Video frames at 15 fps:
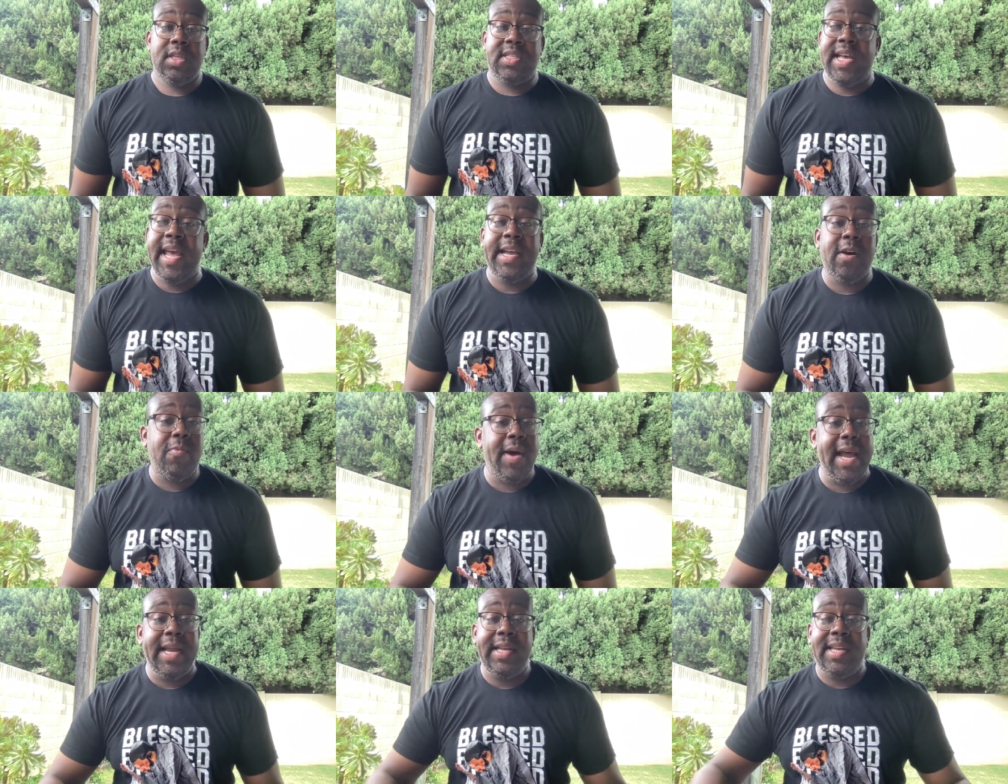Take
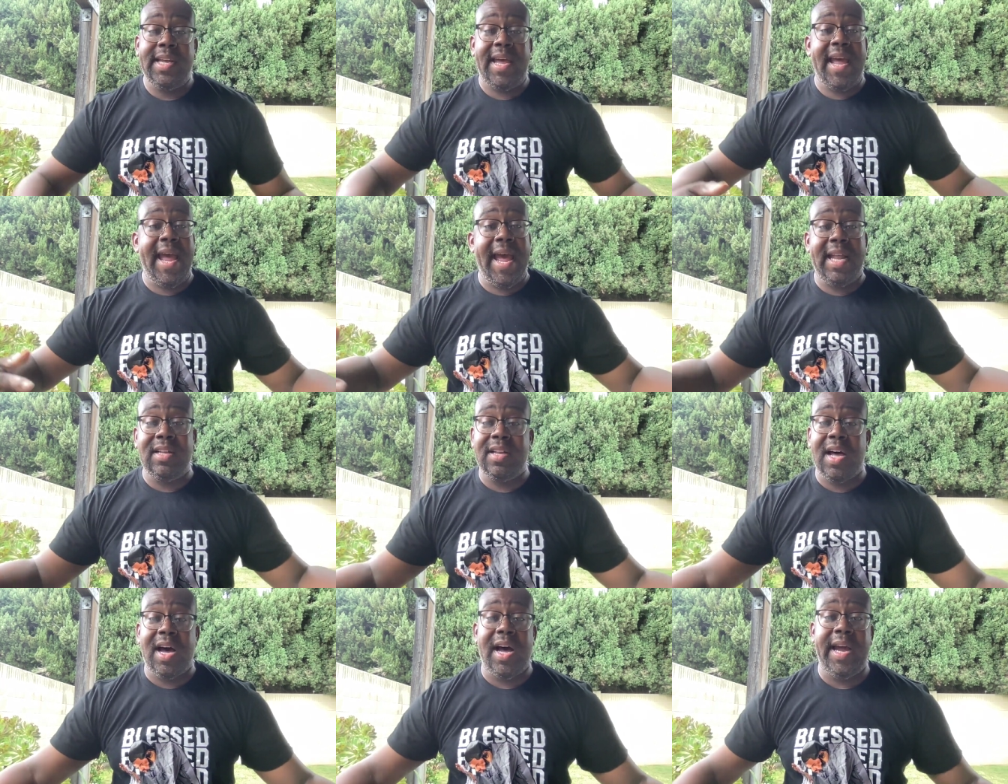away the
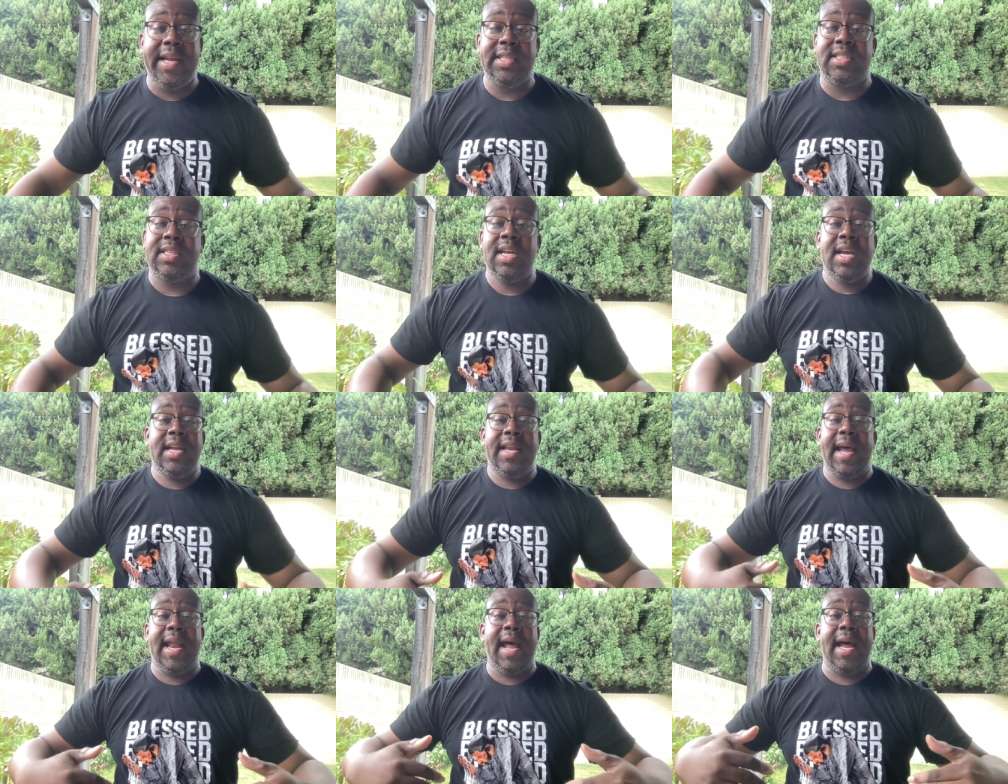headlines
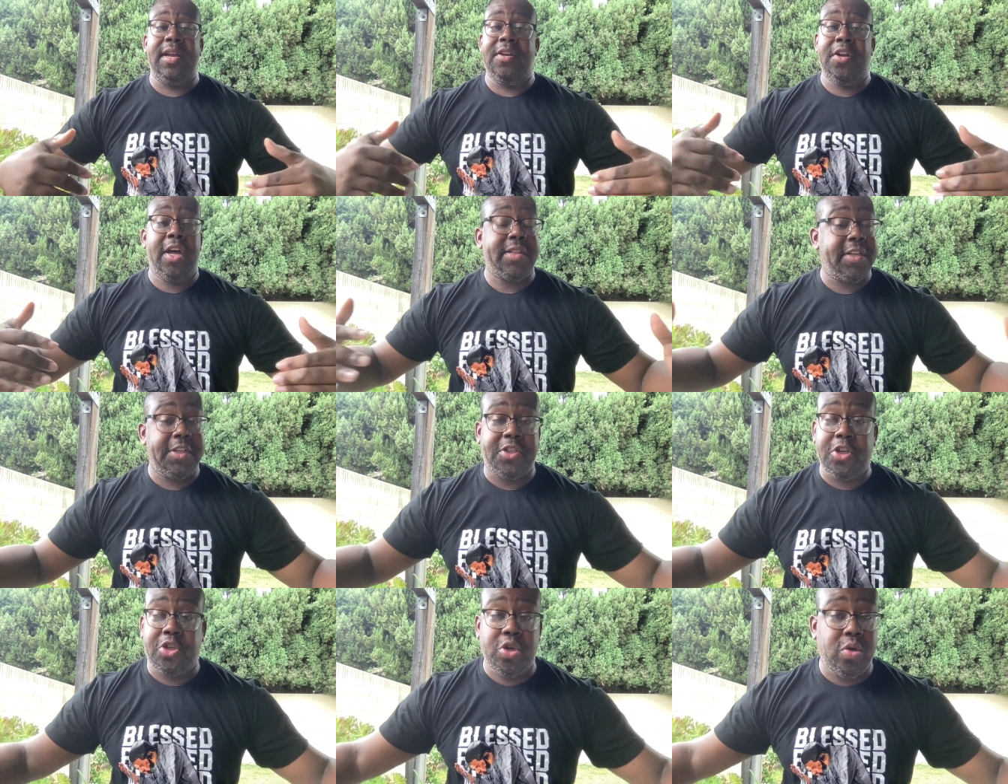that had nothing
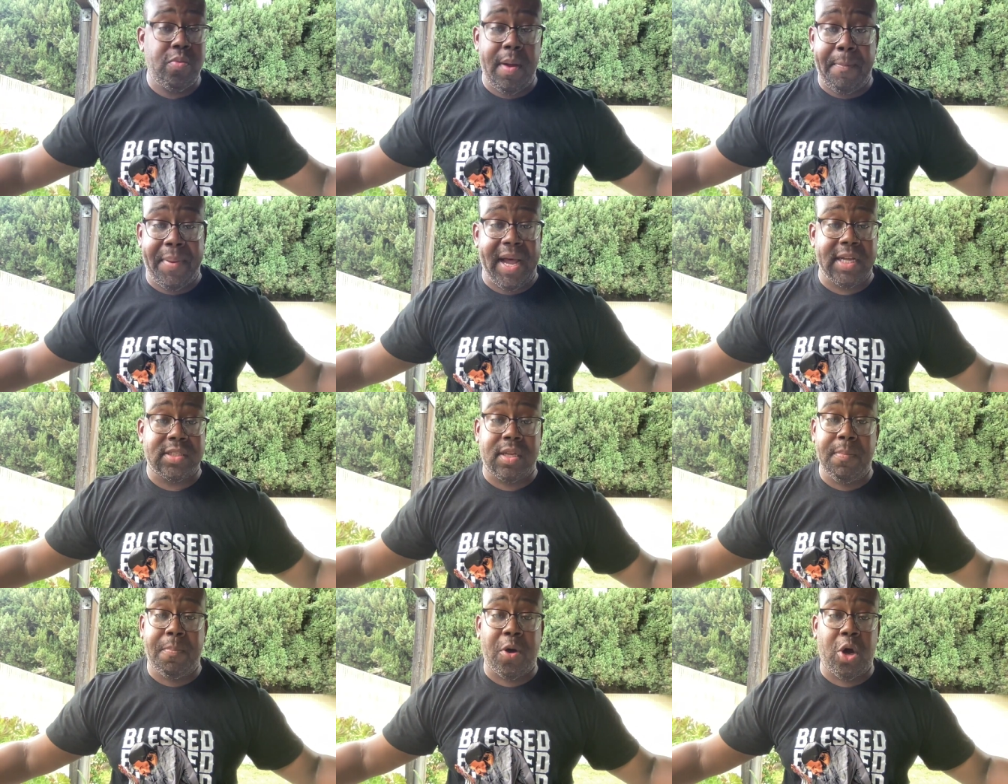to do with
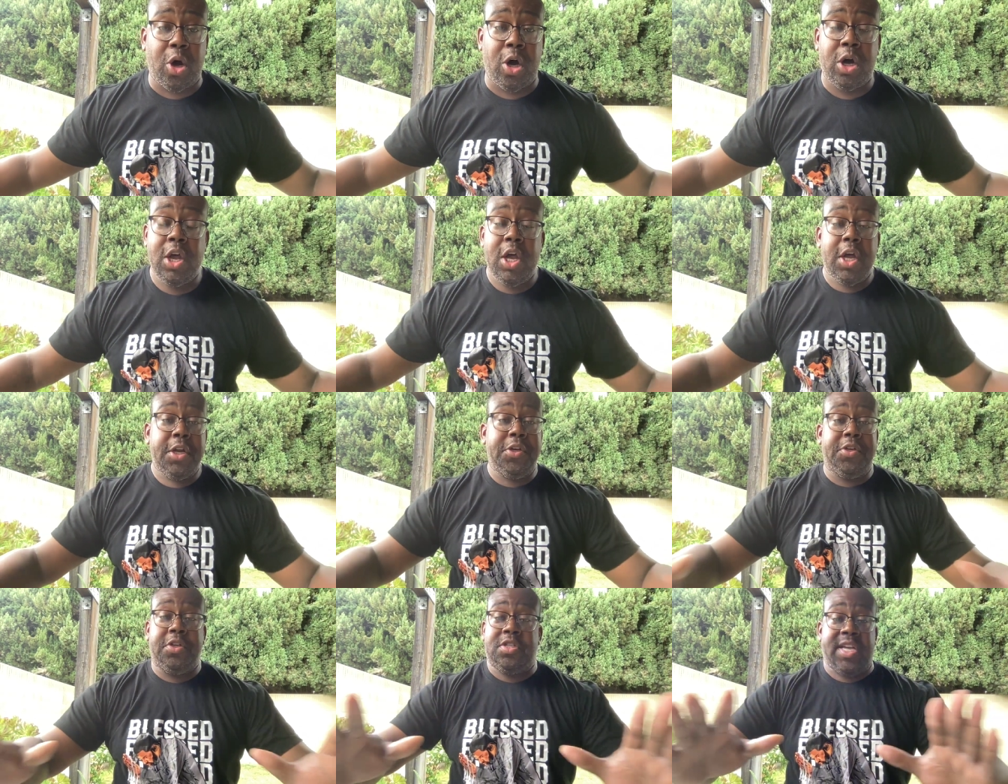basketball.
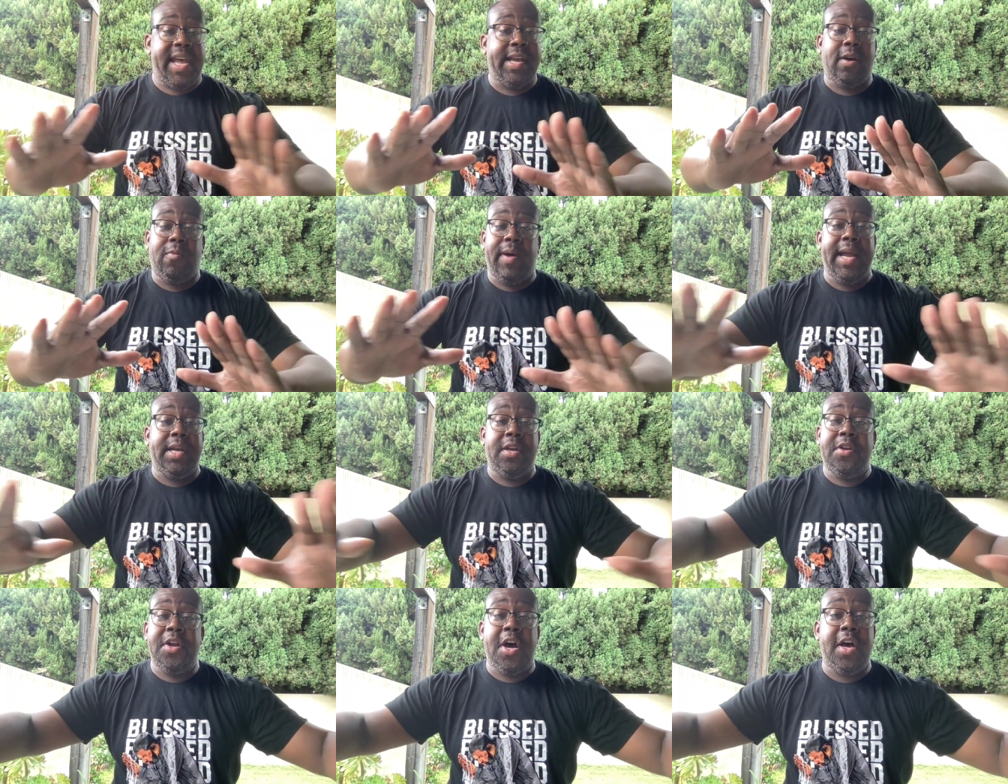Take away
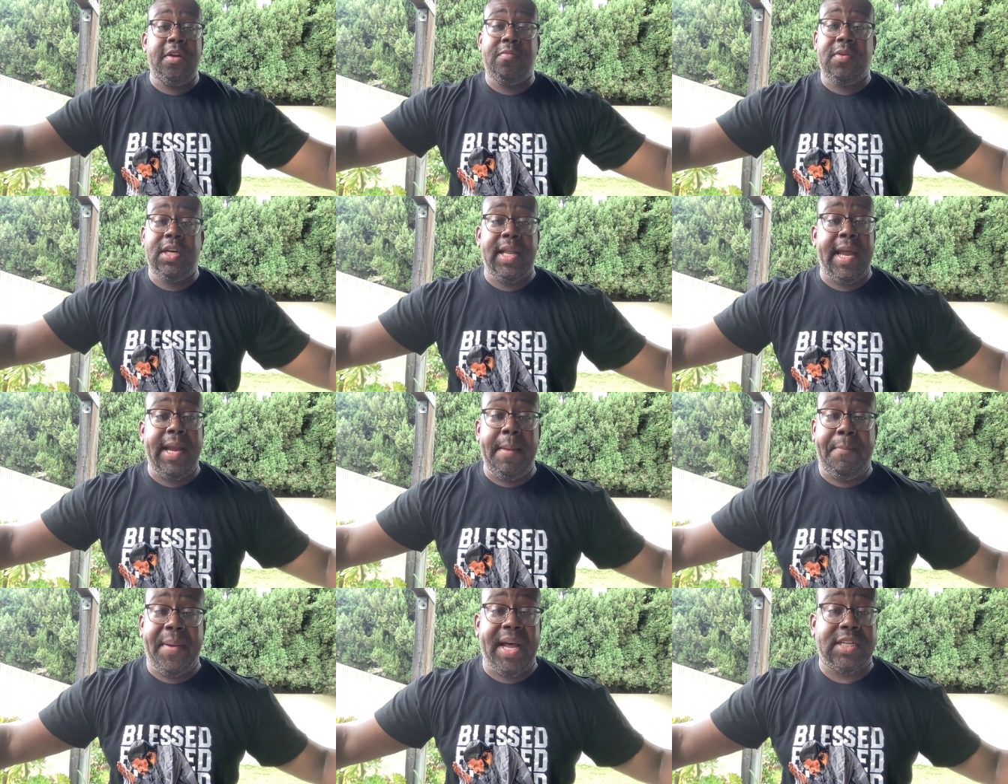the
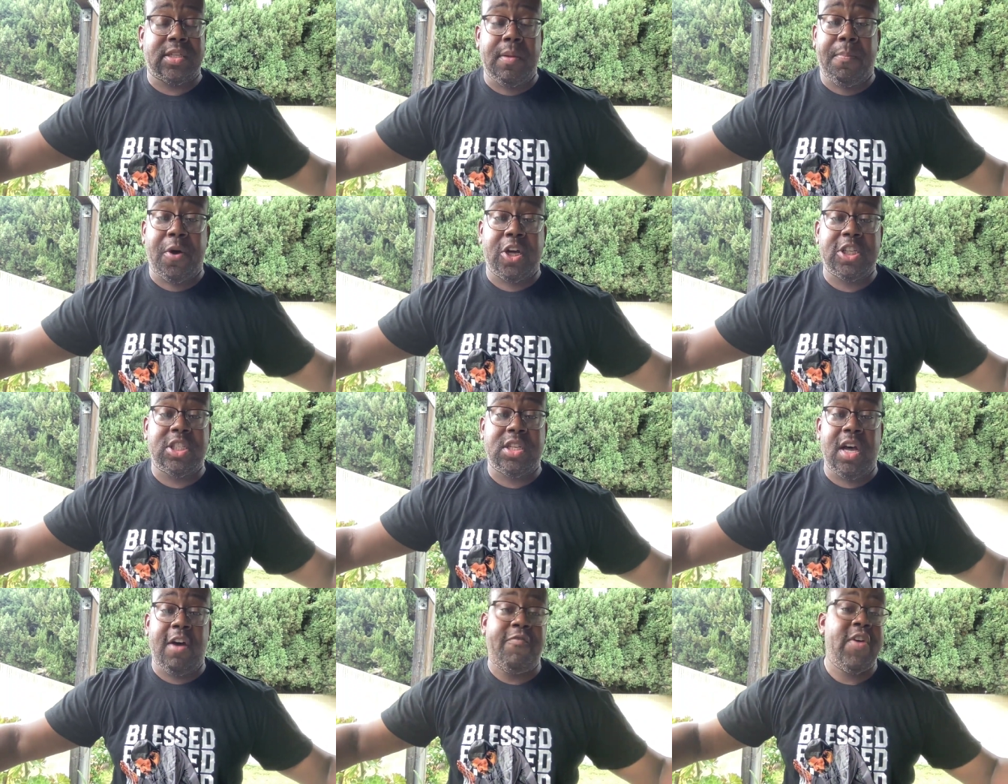non-related basketball
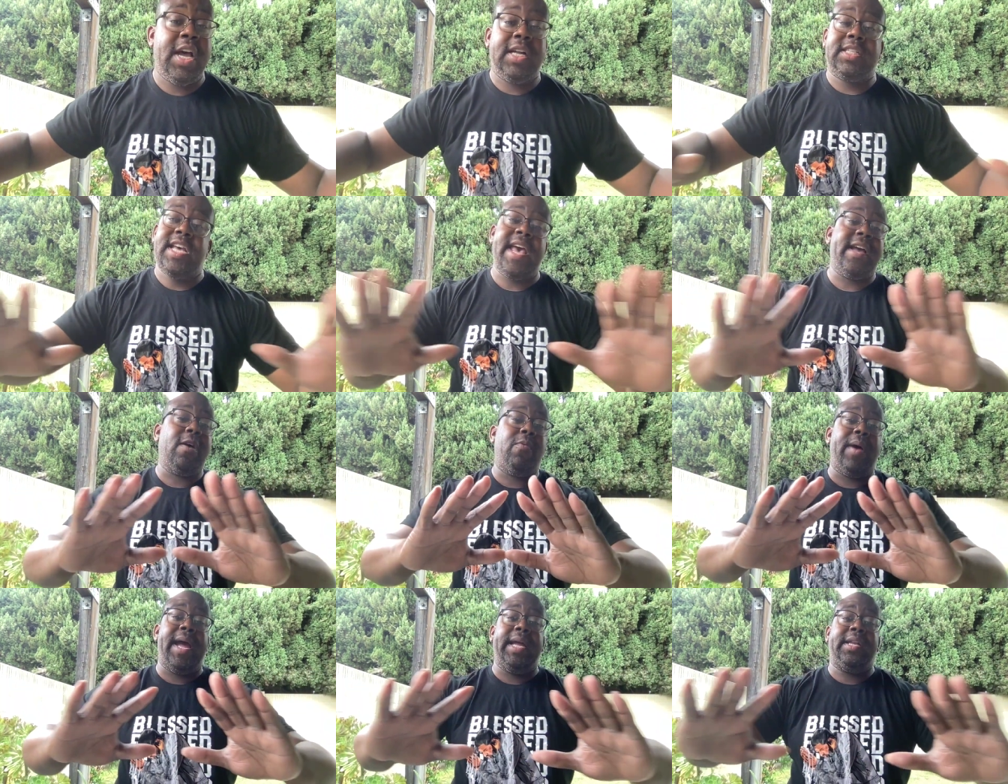stuff. Take
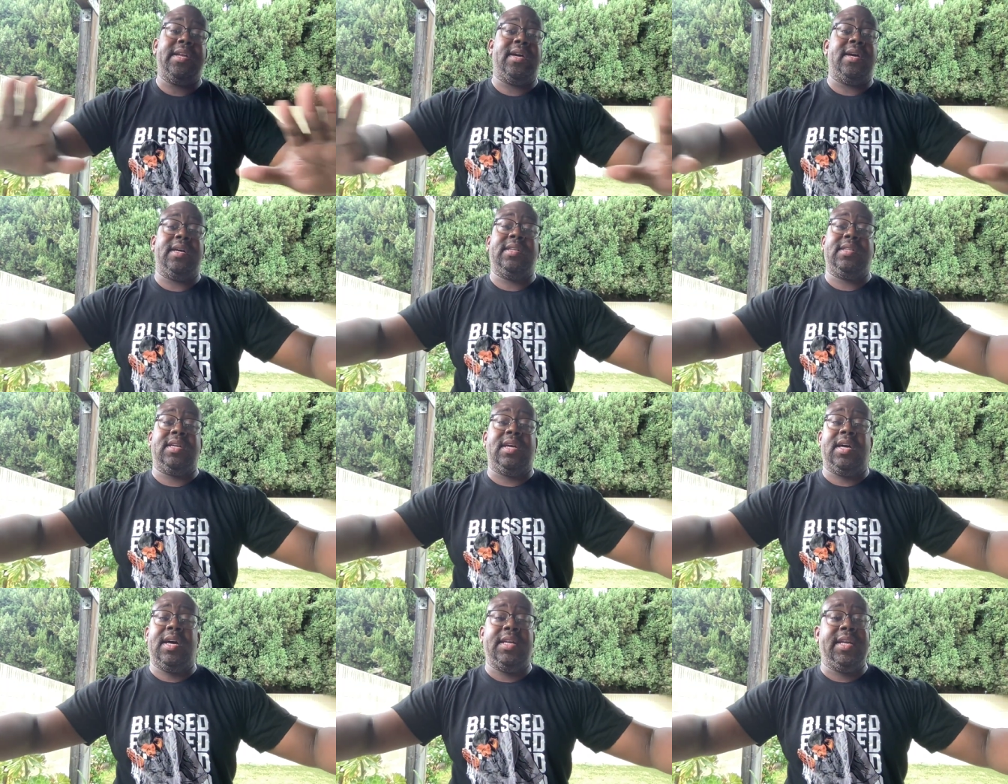away
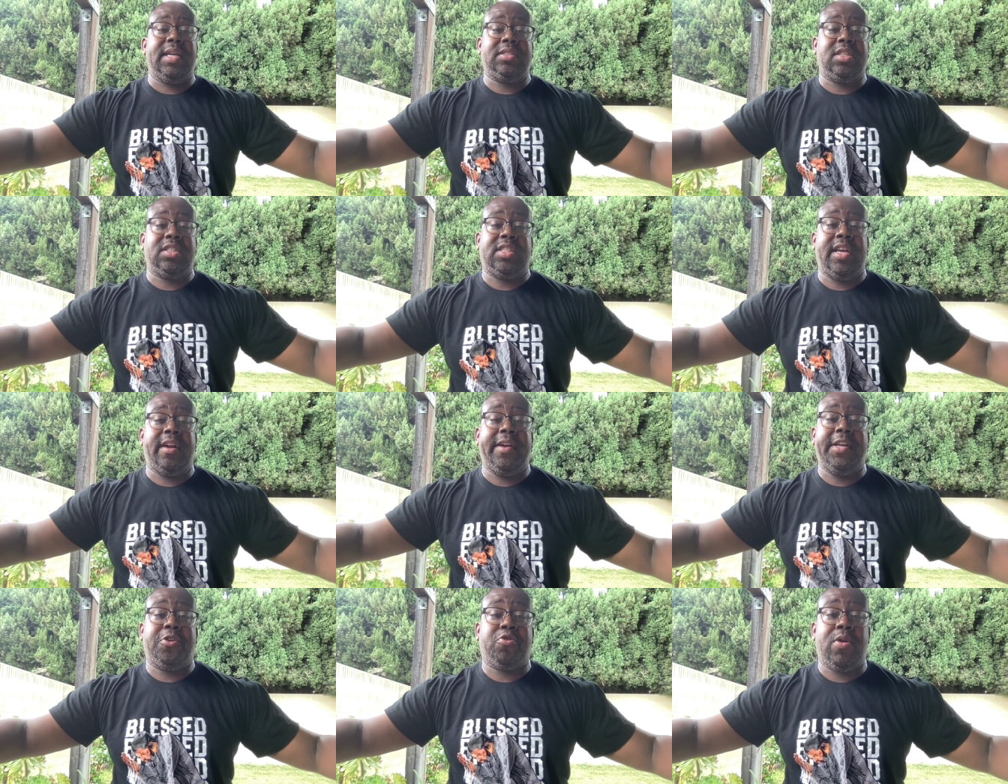the
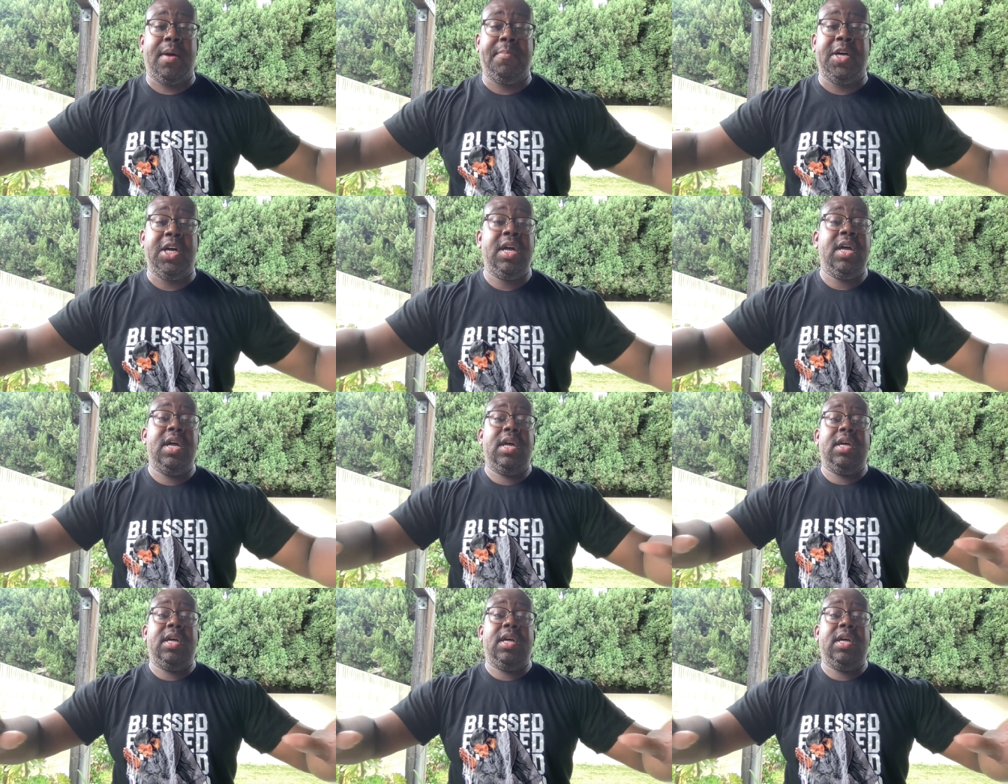unnecessary drama.